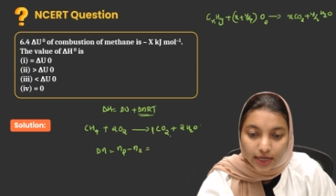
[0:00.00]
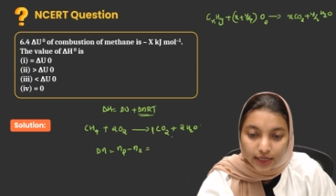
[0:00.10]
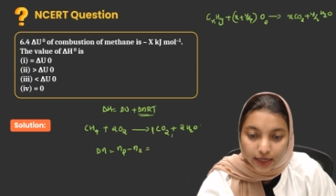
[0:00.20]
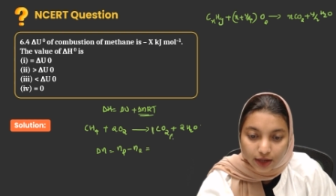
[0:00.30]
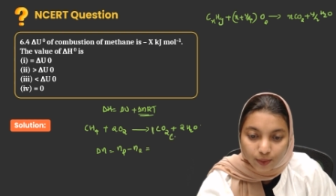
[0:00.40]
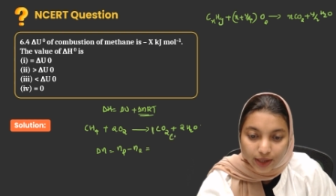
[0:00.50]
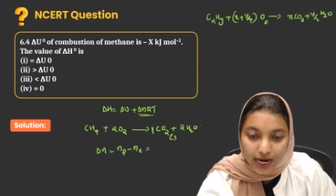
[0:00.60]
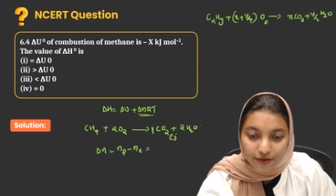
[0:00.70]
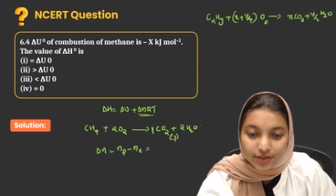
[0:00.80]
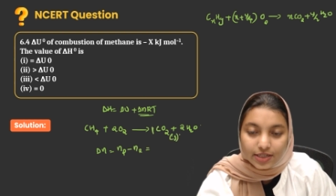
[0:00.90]
Here we
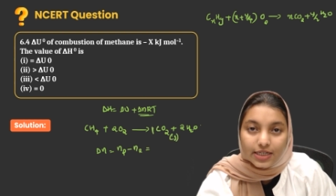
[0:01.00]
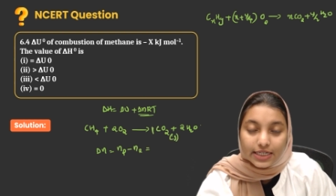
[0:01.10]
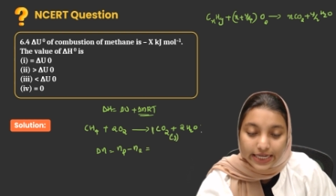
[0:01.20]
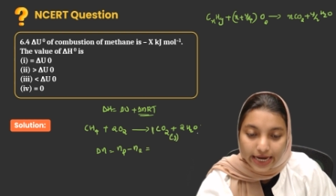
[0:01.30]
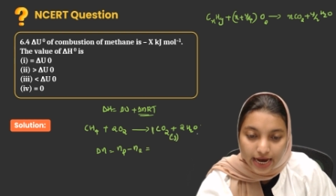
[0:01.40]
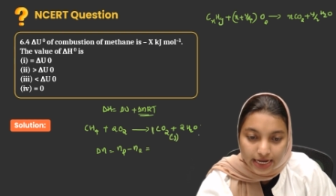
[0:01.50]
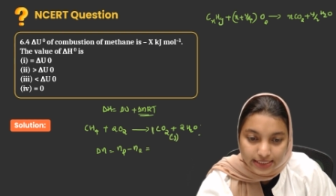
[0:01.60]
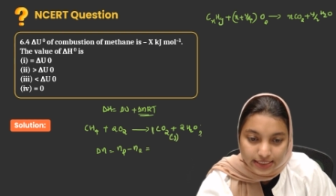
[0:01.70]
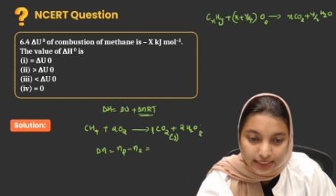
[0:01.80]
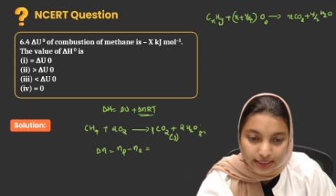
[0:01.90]
have it in
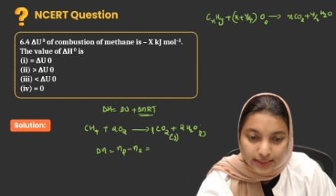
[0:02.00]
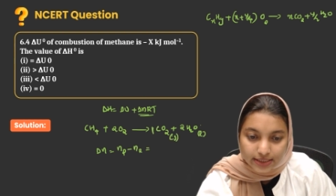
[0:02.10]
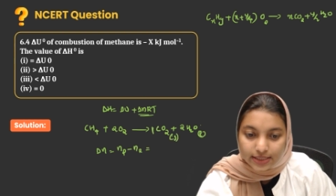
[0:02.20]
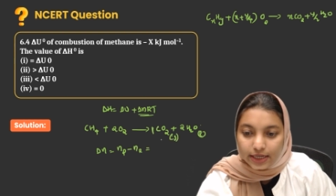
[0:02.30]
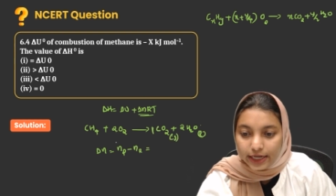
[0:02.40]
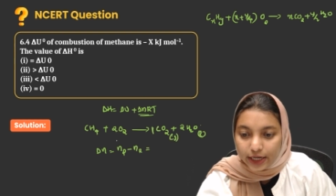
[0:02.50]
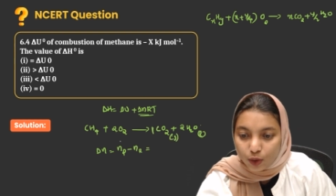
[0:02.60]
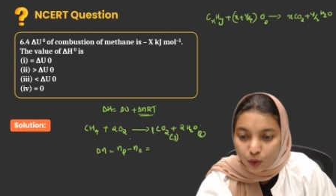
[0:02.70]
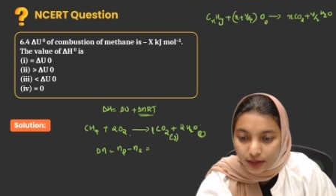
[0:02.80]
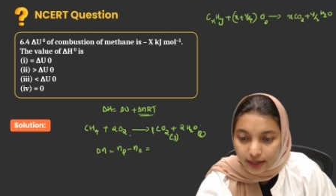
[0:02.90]
gas. This is
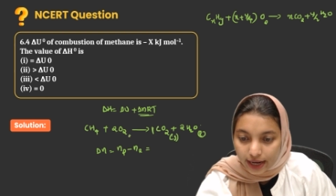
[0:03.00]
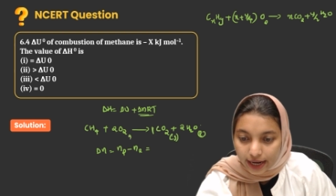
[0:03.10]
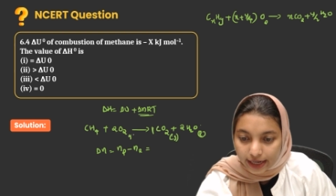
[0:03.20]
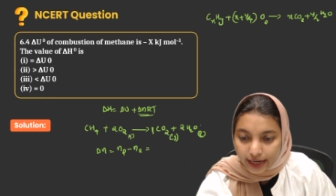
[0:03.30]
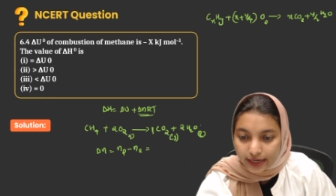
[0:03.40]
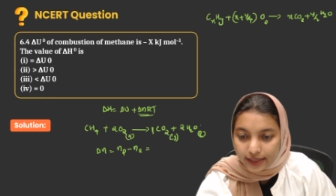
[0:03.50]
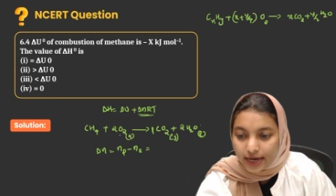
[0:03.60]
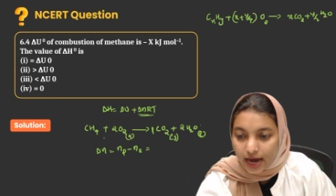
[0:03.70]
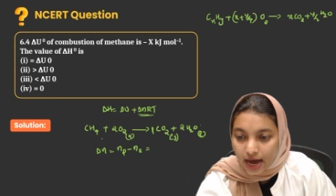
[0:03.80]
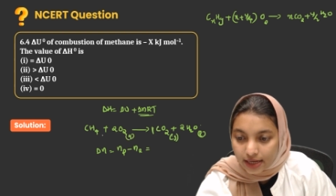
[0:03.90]
liquid. Again
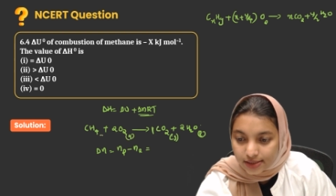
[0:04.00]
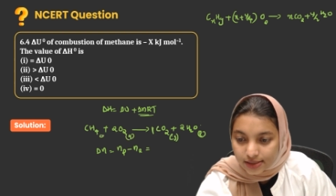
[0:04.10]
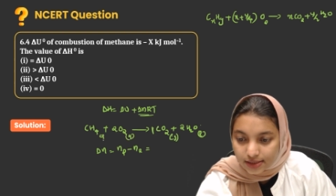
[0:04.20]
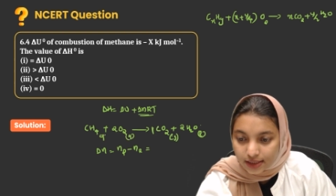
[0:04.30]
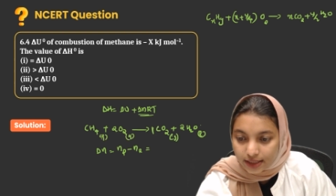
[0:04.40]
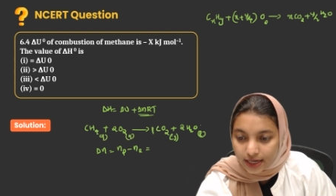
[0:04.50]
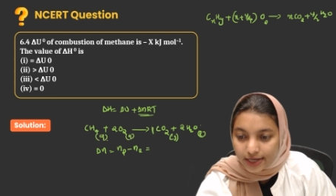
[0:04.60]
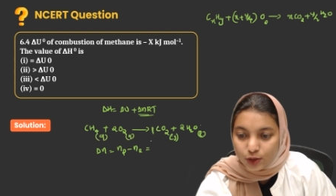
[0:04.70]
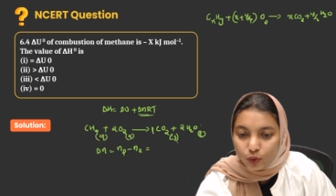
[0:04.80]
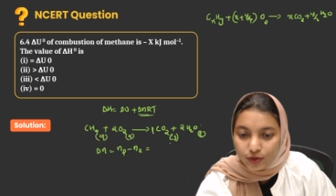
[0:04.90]
gas.
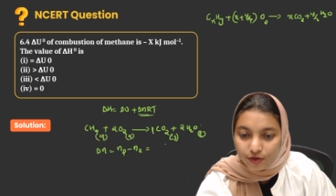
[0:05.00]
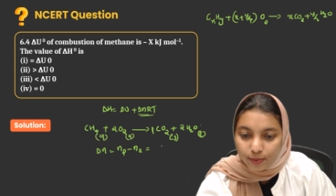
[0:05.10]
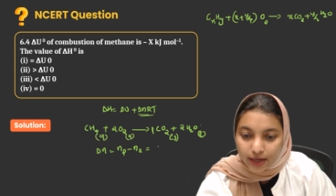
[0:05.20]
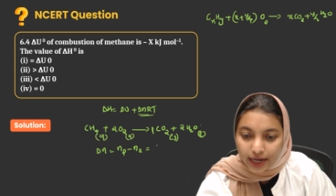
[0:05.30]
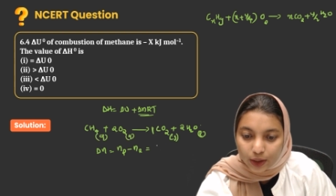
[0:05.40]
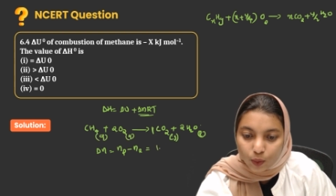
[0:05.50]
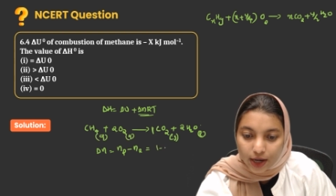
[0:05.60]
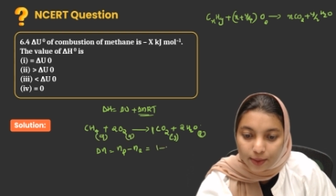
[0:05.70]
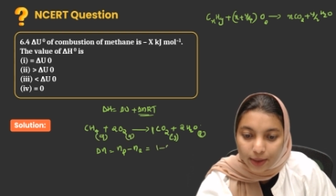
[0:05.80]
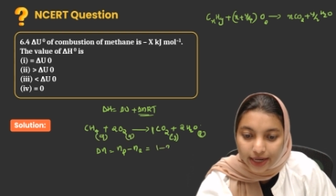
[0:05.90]
Gas. So it will be like
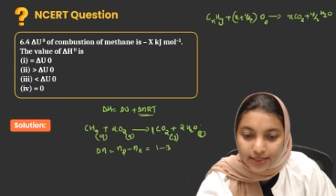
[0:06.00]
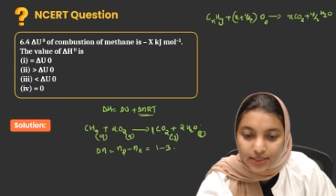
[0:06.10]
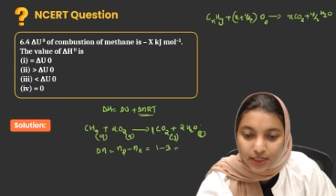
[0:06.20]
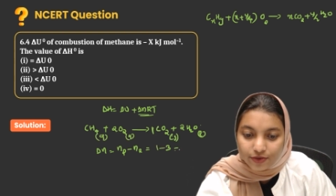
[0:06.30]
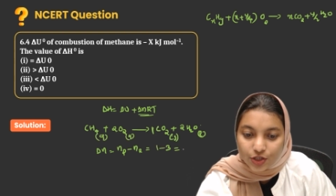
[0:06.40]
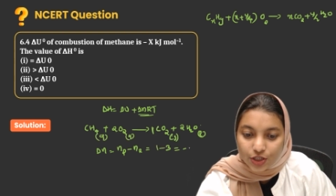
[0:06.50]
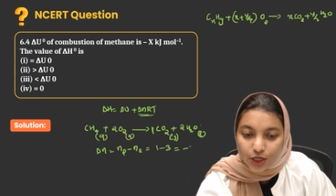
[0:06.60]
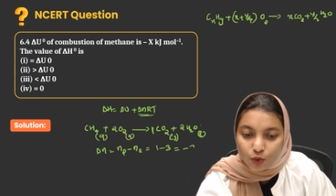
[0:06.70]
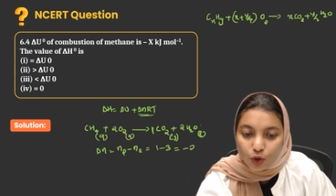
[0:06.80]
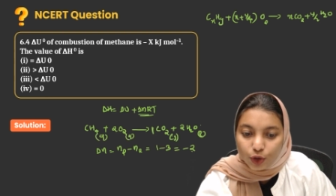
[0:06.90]
1 minus 3, which is
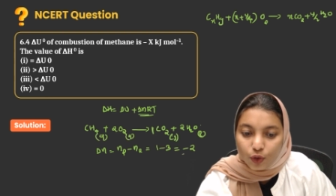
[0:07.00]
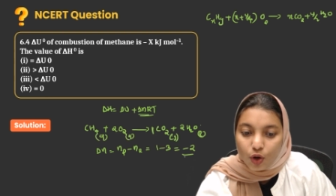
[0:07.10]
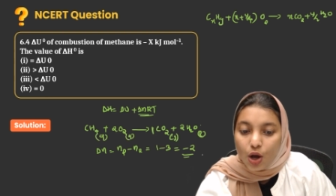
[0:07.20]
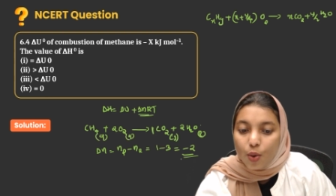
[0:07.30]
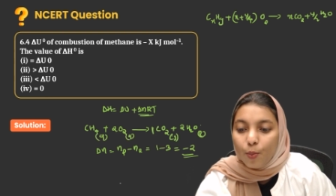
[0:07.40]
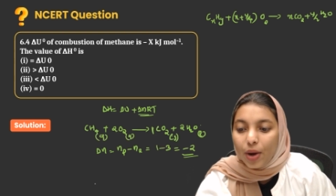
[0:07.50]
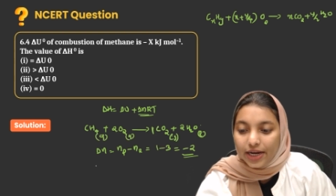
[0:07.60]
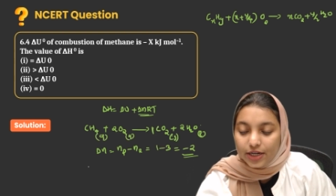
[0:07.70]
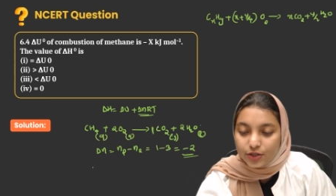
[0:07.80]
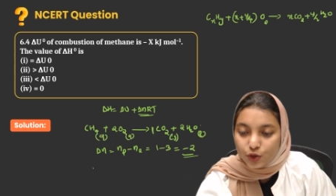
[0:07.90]
equal to
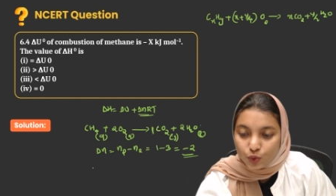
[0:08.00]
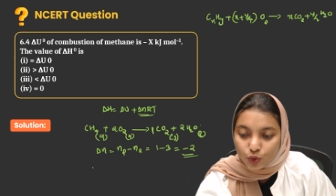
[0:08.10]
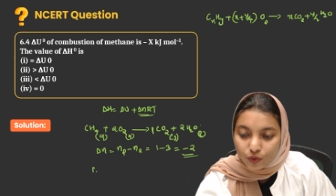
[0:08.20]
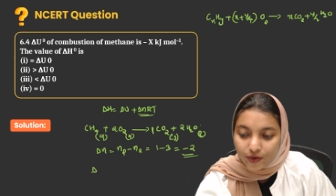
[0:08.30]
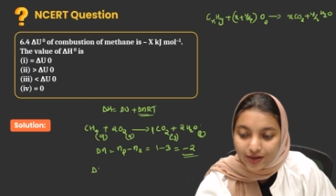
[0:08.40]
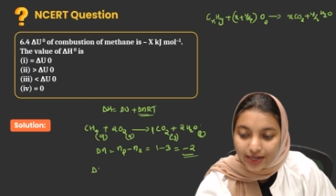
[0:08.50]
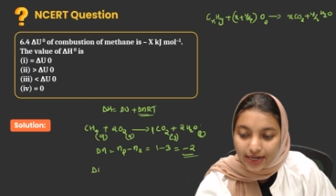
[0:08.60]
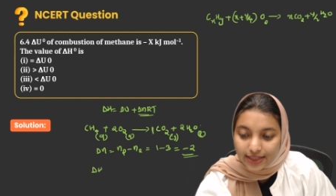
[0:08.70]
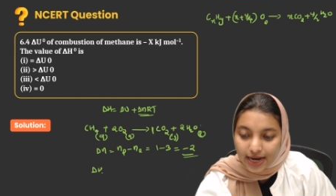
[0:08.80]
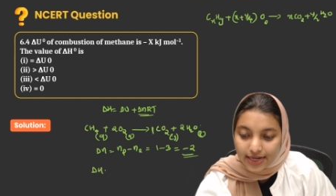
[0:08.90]
minus 2. So we will
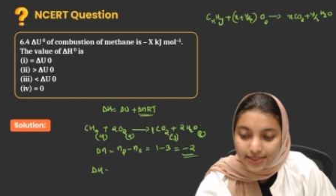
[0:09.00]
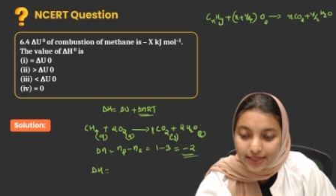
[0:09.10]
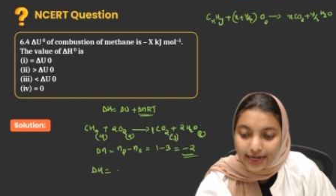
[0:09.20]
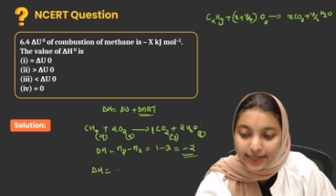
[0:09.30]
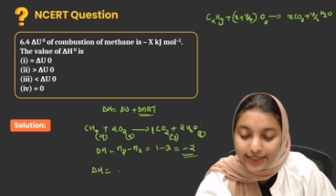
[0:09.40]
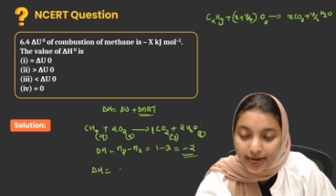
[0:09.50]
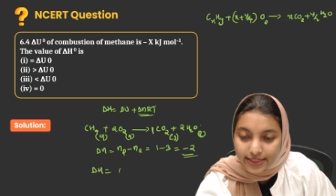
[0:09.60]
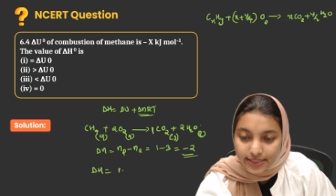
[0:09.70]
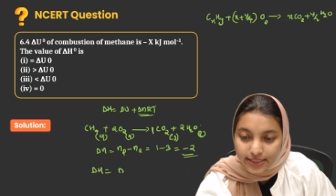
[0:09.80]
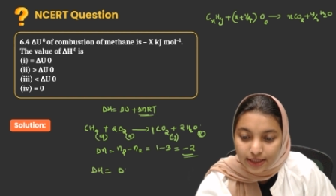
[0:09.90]
get the answer delta
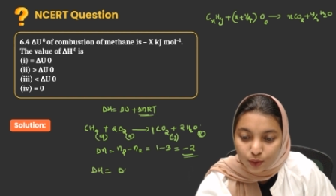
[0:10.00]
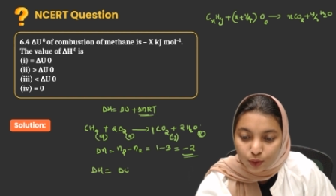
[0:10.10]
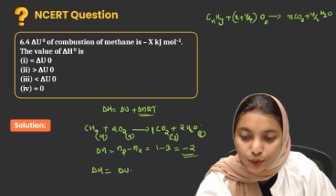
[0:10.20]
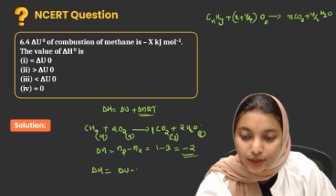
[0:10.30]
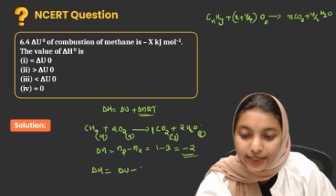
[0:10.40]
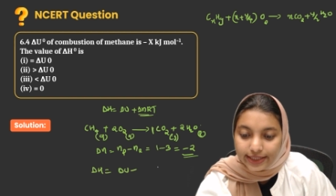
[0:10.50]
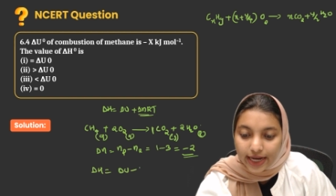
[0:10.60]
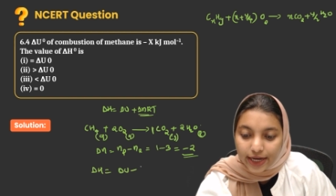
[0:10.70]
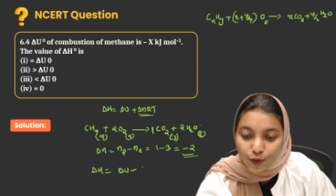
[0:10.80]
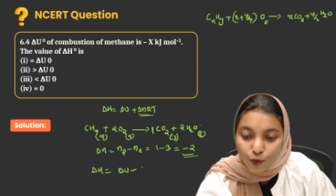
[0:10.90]
H is equal to
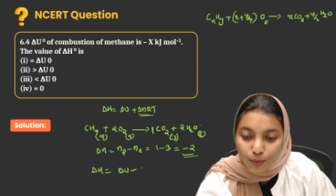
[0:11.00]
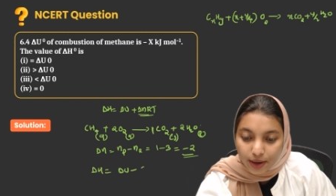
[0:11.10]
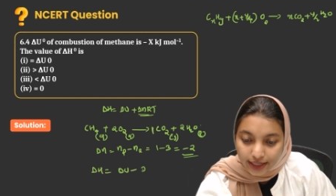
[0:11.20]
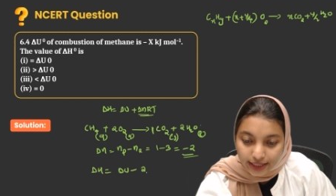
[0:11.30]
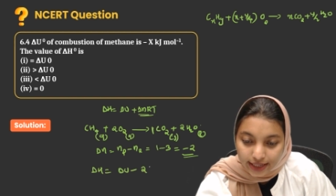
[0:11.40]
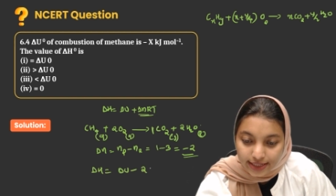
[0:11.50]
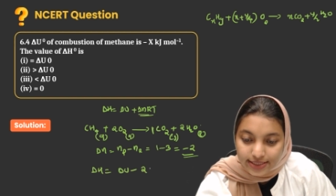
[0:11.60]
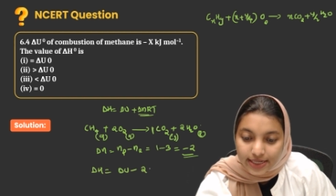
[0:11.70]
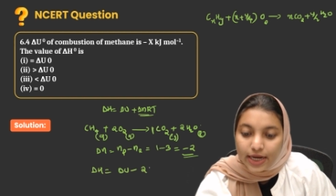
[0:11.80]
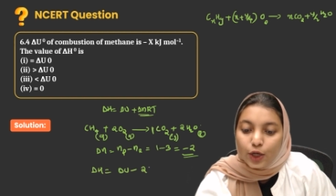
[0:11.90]
delta U minus